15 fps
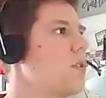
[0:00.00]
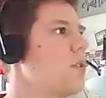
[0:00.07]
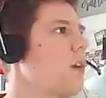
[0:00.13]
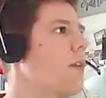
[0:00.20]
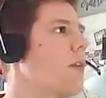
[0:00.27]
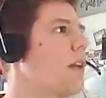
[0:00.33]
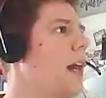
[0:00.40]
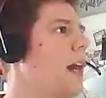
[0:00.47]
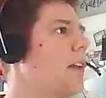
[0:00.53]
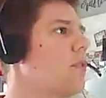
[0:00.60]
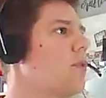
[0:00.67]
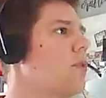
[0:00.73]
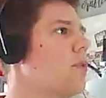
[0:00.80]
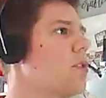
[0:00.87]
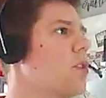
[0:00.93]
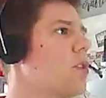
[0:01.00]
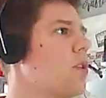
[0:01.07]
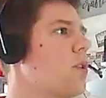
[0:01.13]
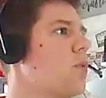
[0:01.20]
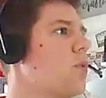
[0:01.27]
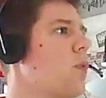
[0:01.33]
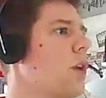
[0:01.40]
So I would like to show
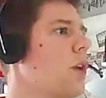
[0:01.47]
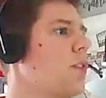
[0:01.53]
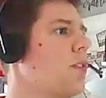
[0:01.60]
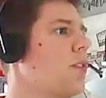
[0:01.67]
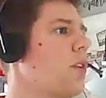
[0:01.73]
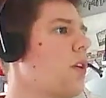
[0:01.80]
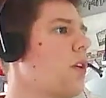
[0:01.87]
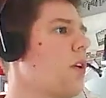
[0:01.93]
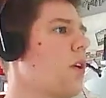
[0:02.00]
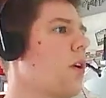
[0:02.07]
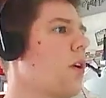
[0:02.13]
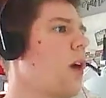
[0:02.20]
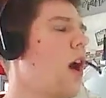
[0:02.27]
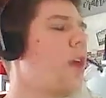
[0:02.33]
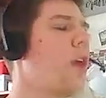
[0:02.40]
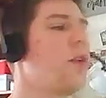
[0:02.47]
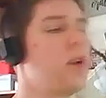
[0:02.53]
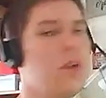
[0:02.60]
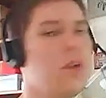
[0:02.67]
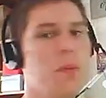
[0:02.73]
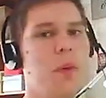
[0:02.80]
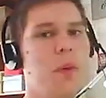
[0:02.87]
you what uh,
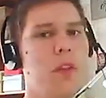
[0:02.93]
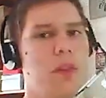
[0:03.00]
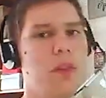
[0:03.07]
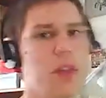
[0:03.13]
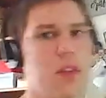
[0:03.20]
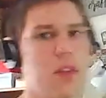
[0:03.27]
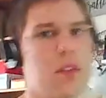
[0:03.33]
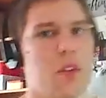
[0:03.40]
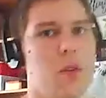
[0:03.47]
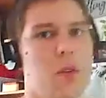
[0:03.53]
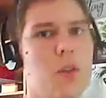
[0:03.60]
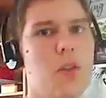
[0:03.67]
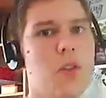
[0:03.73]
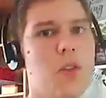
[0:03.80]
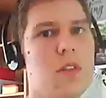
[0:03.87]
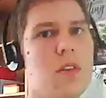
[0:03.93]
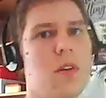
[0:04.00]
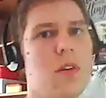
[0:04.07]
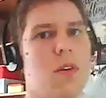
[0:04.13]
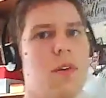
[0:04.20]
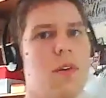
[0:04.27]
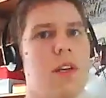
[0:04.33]
other monitoring solutions
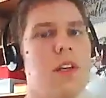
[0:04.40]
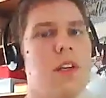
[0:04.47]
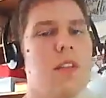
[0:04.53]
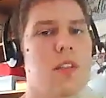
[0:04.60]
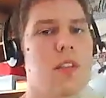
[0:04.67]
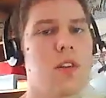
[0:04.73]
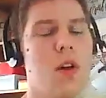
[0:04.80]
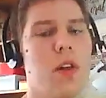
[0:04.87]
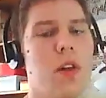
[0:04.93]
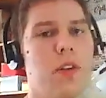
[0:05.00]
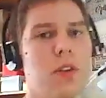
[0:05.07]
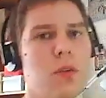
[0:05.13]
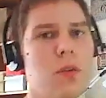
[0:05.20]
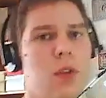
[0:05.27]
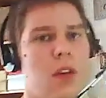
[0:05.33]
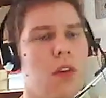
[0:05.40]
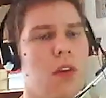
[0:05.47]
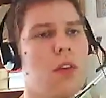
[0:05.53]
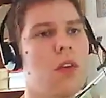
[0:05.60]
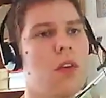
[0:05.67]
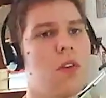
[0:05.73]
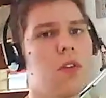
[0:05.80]
uh, we installed to
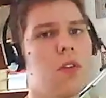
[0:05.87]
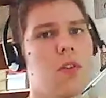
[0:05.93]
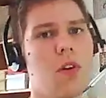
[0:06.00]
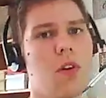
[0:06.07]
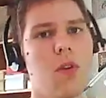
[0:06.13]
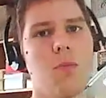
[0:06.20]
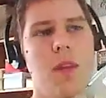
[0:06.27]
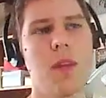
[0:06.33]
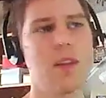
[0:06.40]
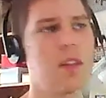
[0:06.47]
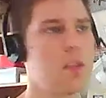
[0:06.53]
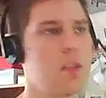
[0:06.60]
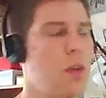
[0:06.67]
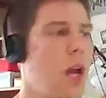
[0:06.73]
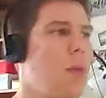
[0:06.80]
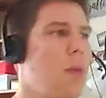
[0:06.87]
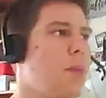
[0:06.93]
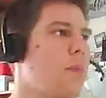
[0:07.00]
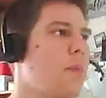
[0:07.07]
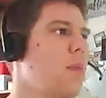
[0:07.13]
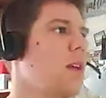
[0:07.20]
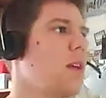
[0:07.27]
uh, circumvent this
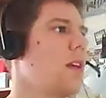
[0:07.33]
problem.